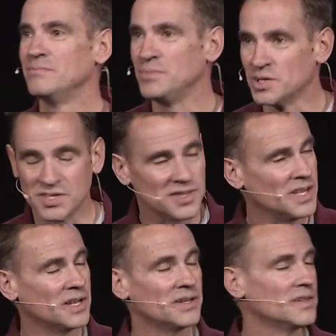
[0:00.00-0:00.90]
Because at
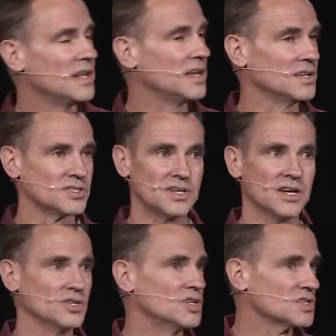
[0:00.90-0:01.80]
the end of the day, it's
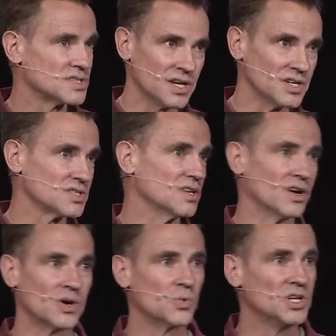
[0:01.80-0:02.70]
not just us and
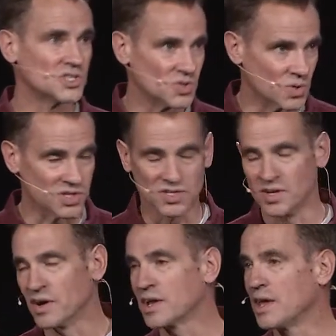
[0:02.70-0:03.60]
our resources
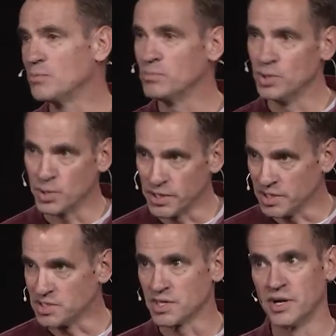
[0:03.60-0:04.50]
and our
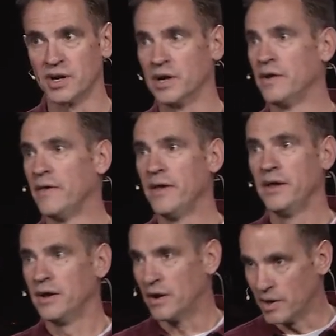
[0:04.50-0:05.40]
capabilities and our
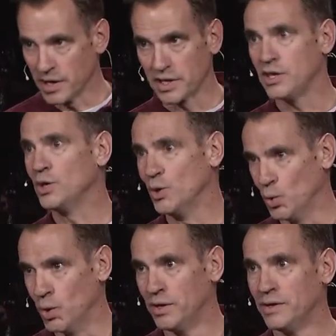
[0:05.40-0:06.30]

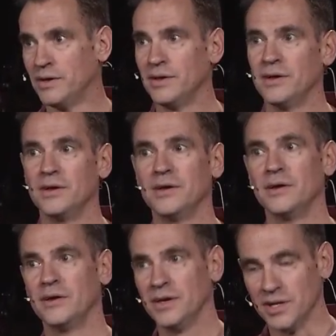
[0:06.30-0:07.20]
IQ.
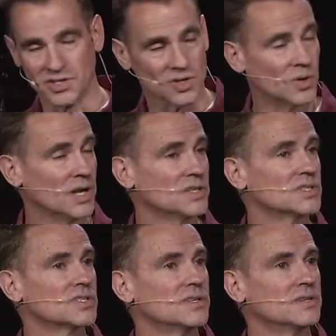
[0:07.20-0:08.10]
It is the
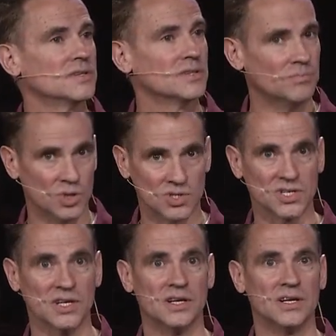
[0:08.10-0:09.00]
grace, the
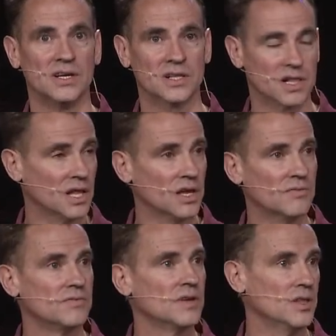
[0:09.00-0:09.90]
mercy, the love,
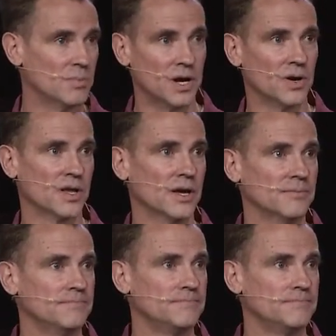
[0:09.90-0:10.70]
and the power of God.